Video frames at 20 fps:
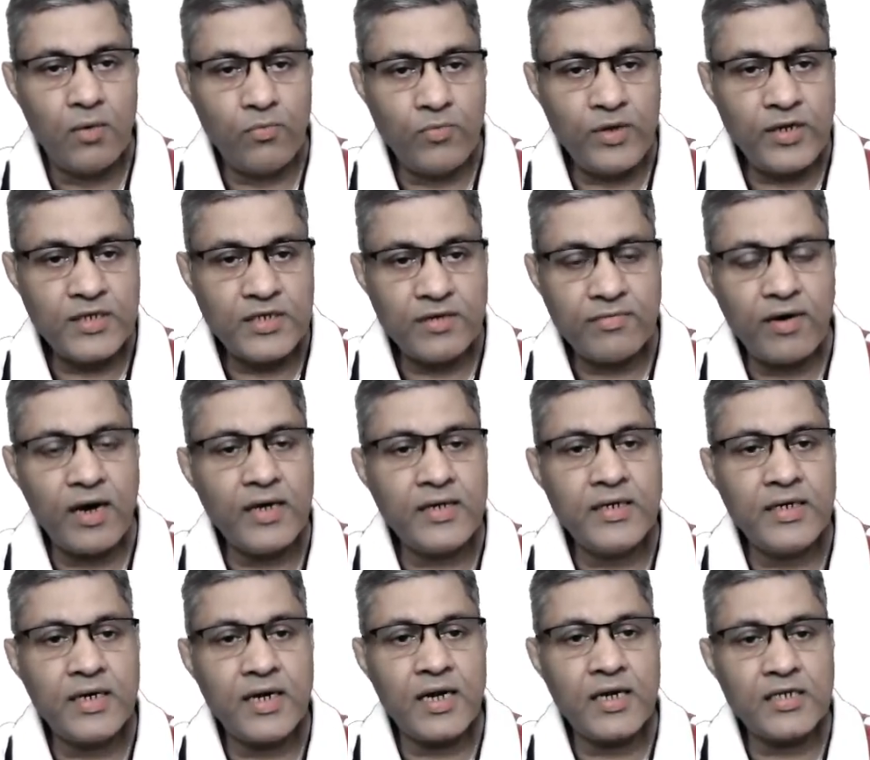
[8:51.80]
We
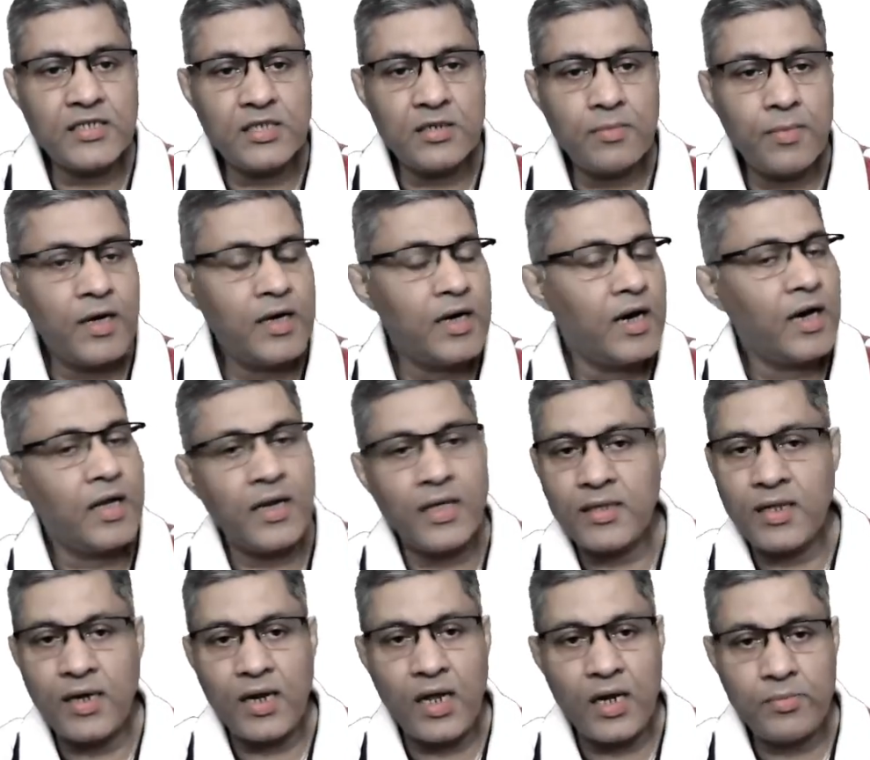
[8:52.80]
divide it, let's say, by
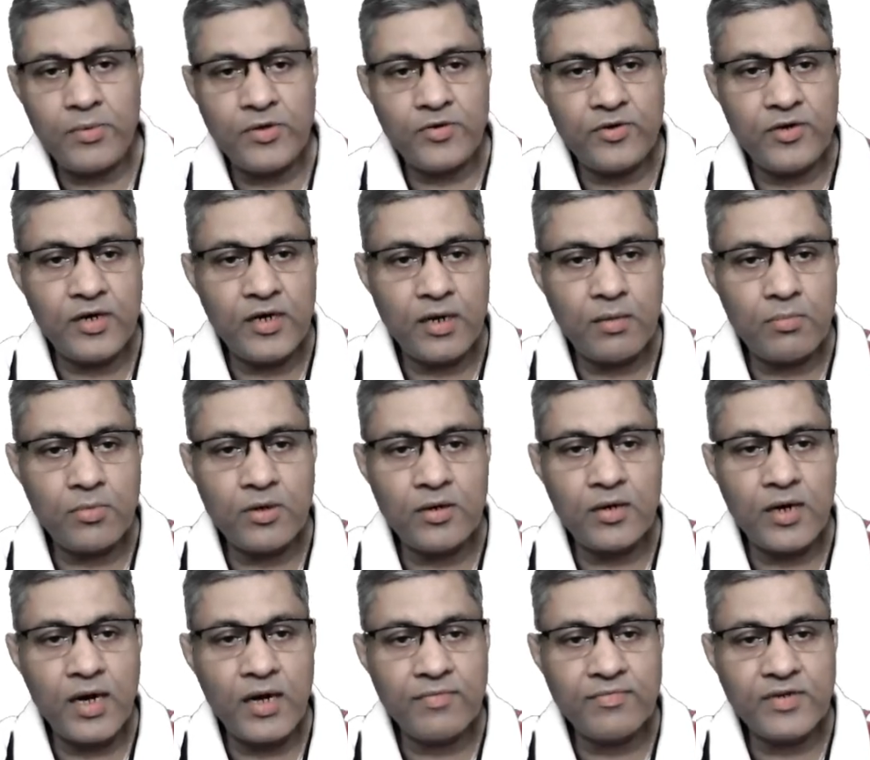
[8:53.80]
another arbitrary
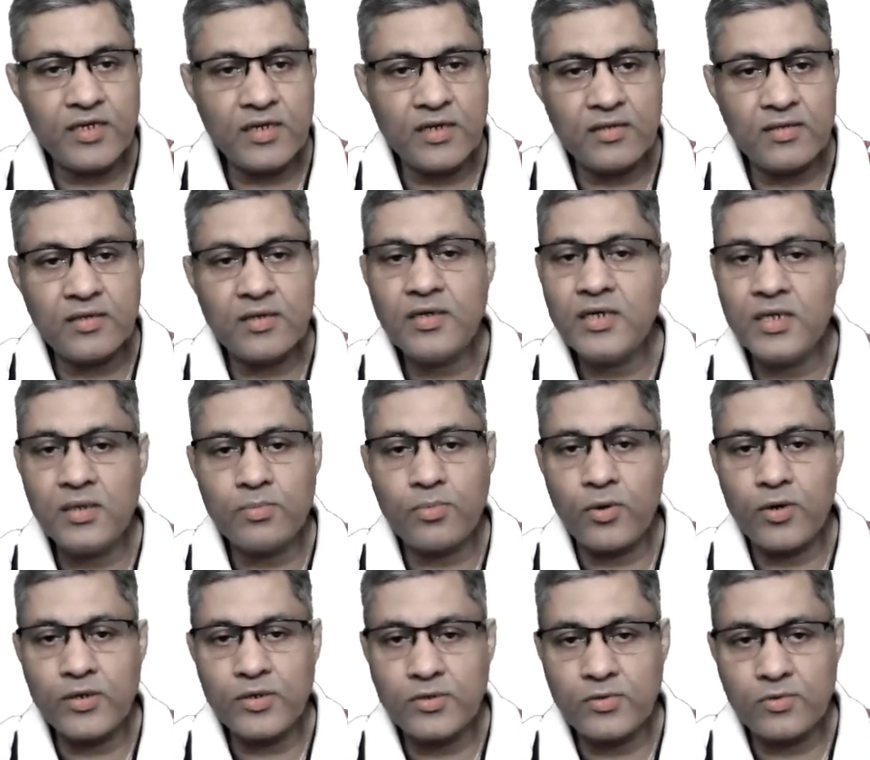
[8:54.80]
number. I have taken
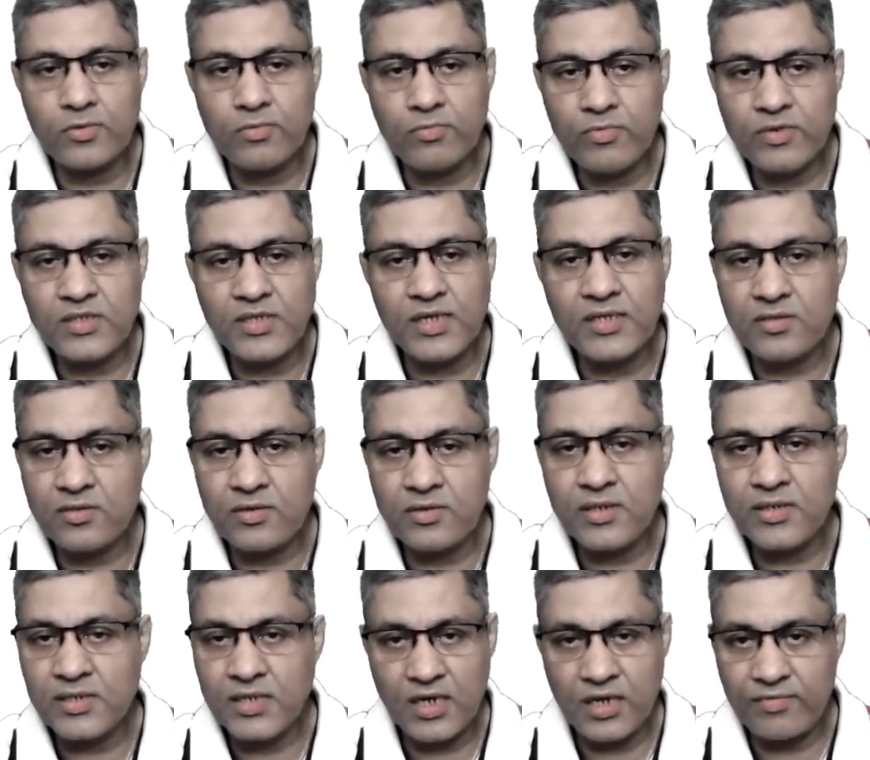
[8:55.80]
13.2, which has
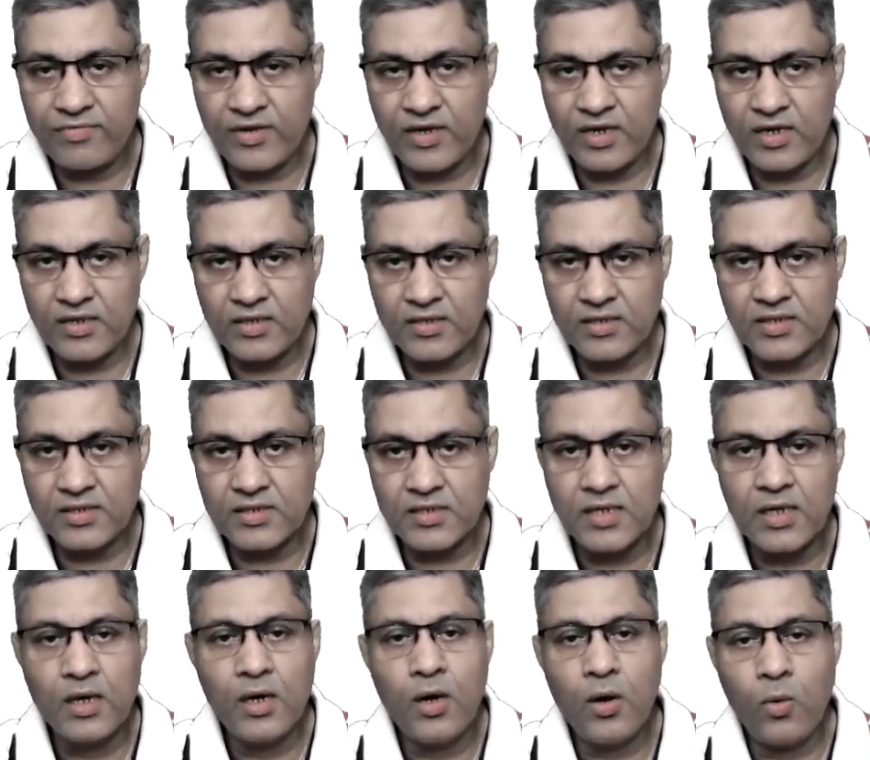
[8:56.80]
3 significant digits.